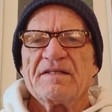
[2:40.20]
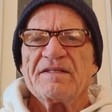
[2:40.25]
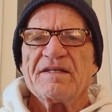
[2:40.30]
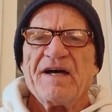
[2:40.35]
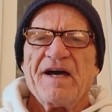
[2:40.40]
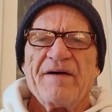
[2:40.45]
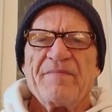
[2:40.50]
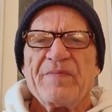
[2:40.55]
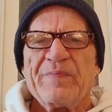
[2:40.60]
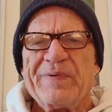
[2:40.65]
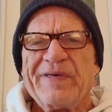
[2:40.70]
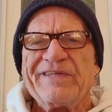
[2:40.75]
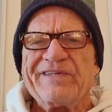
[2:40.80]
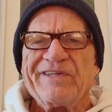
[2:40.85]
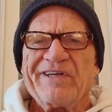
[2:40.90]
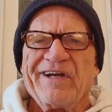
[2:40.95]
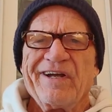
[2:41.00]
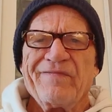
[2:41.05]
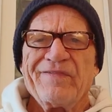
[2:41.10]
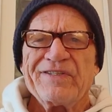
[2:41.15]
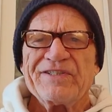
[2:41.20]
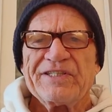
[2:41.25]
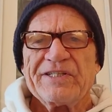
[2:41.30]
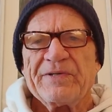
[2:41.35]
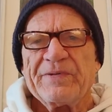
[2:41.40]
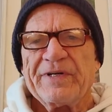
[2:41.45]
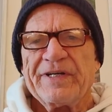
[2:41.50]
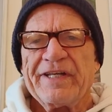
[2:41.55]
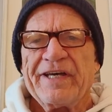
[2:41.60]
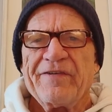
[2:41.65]
So I'm a bit nervous
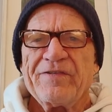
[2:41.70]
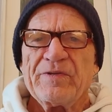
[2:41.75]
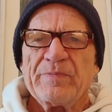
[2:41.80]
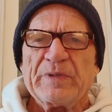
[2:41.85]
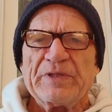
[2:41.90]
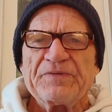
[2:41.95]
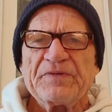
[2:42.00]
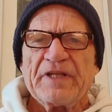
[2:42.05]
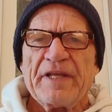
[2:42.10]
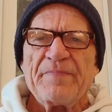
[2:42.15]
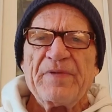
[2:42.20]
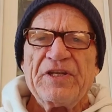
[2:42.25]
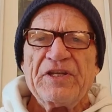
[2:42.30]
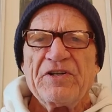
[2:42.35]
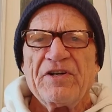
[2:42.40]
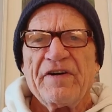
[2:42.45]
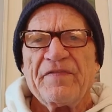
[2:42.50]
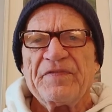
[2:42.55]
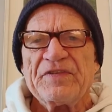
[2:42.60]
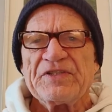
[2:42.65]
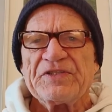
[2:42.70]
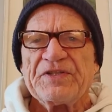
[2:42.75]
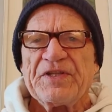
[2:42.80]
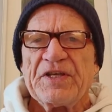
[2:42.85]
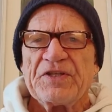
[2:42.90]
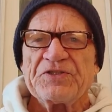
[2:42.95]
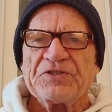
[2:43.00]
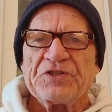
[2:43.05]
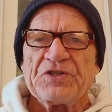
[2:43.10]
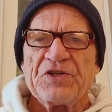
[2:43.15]
or whatever, but let me know if this
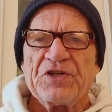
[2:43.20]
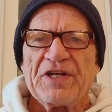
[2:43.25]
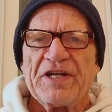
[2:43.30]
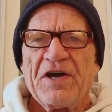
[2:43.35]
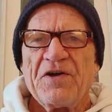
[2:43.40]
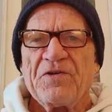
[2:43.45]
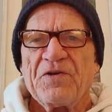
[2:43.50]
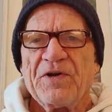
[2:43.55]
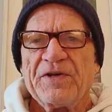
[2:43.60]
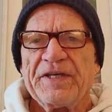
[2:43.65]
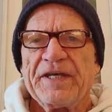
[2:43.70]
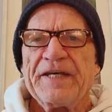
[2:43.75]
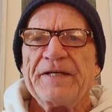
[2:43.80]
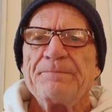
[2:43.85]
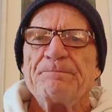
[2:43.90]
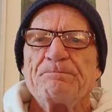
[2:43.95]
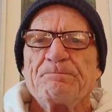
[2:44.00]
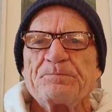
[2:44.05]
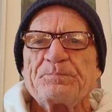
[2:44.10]
thing's turning out okay.